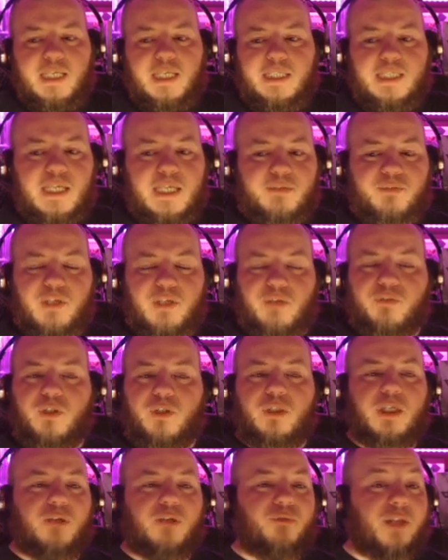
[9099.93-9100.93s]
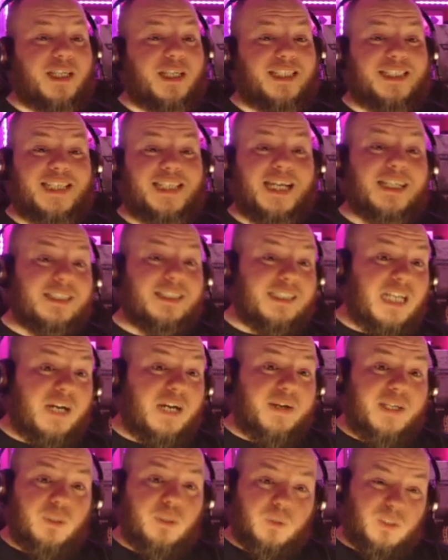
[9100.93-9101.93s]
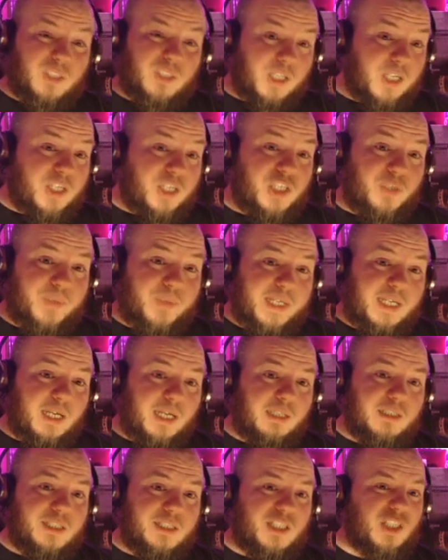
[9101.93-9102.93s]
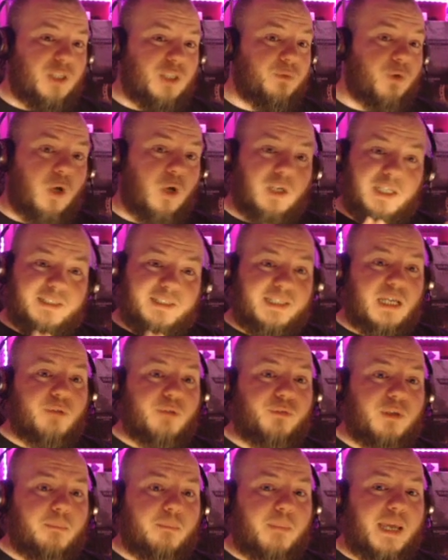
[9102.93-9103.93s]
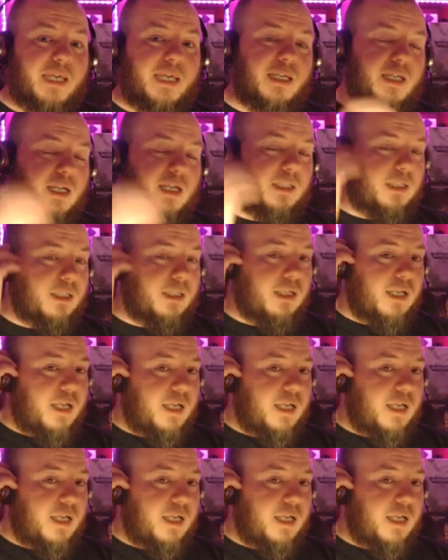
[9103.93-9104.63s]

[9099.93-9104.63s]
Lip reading: If you're looking for like secondary or tertiary colours and you've got an idea for the main colour,